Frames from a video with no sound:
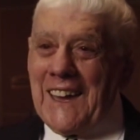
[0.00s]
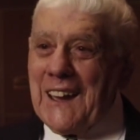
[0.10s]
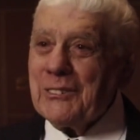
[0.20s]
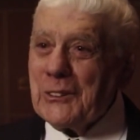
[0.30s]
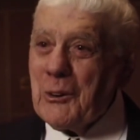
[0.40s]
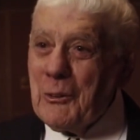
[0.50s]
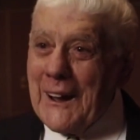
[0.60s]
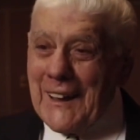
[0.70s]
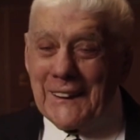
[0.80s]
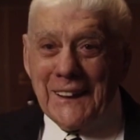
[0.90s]
After a
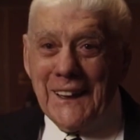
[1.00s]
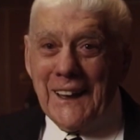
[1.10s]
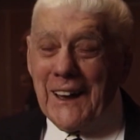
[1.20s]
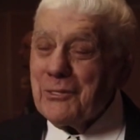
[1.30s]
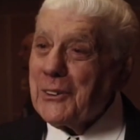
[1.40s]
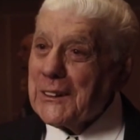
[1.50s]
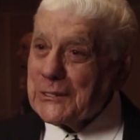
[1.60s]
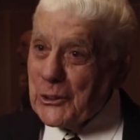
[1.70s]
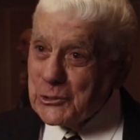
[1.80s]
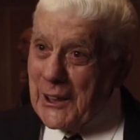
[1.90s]
while, I felt
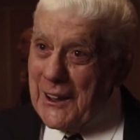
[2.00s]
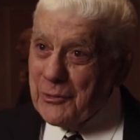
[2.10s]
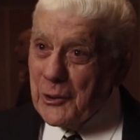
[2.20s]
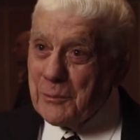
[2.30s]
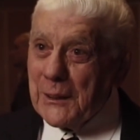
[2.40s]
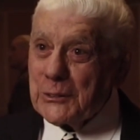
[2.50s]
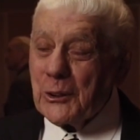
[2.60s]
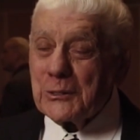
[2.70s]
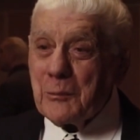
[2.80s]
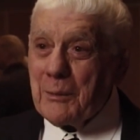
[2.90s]
so sorry for him, I
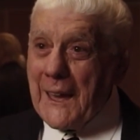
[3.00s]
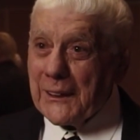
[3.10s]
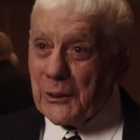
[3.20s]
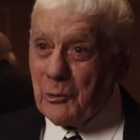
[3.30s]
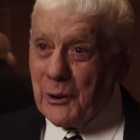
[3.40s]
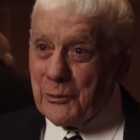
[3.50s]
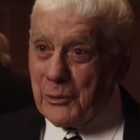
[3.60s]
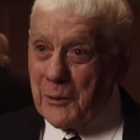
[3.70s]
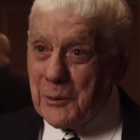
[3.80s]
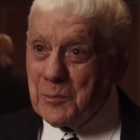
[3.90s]
took the blanket away from